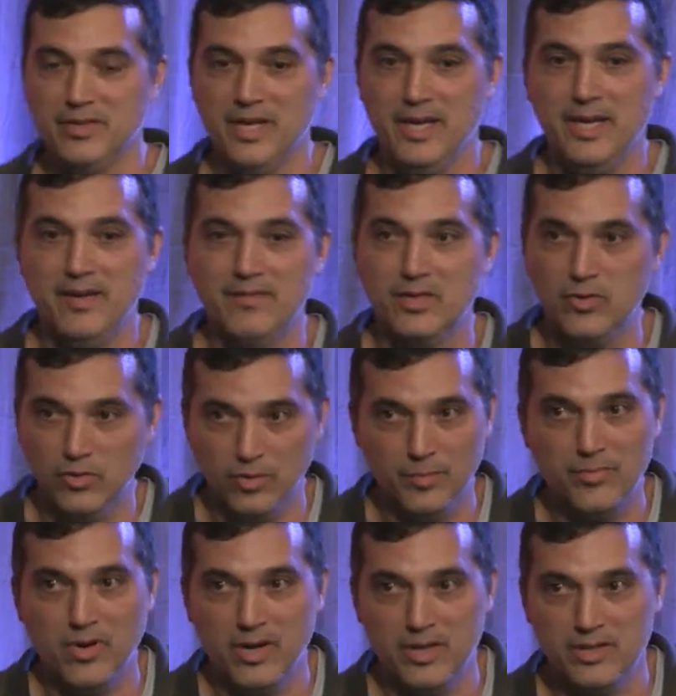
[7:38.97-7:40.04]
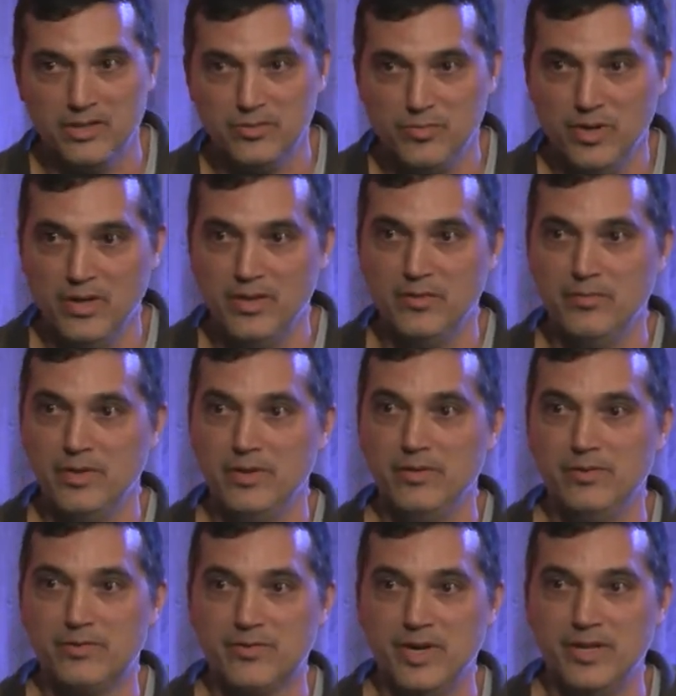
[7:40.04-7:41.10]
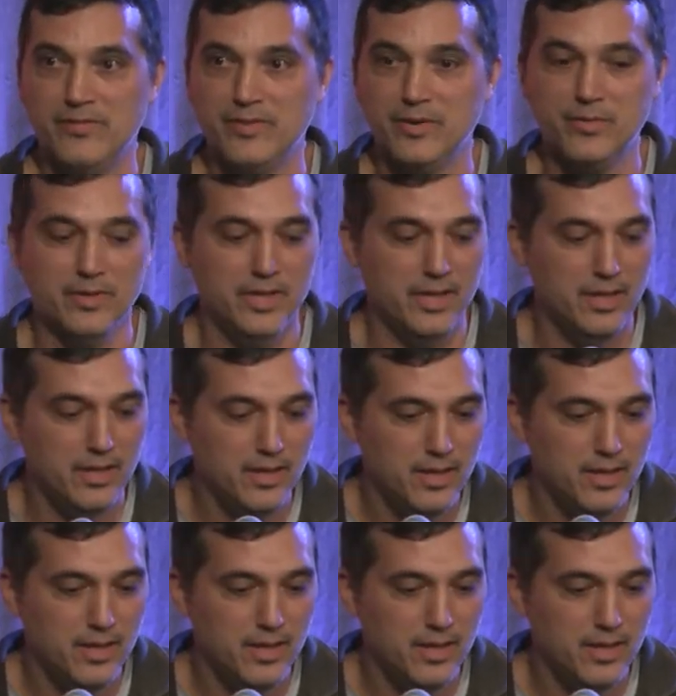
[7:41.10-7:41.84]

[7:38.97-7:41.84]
They have a gold product as well that we traded frequently.